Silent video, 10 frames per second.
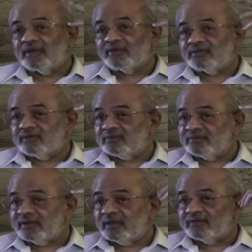of 100 or
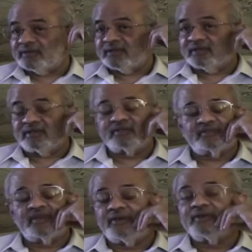300 years
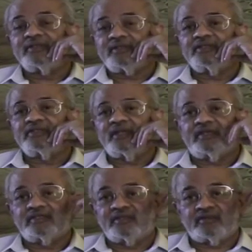of heritage,
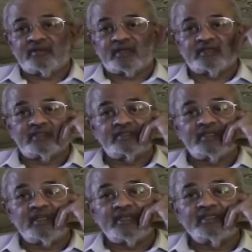as in the United
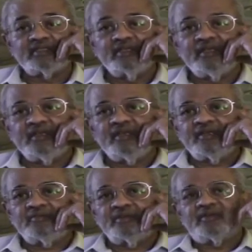States,
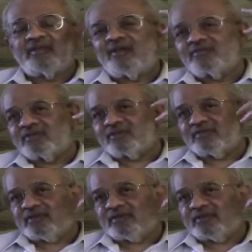but thousands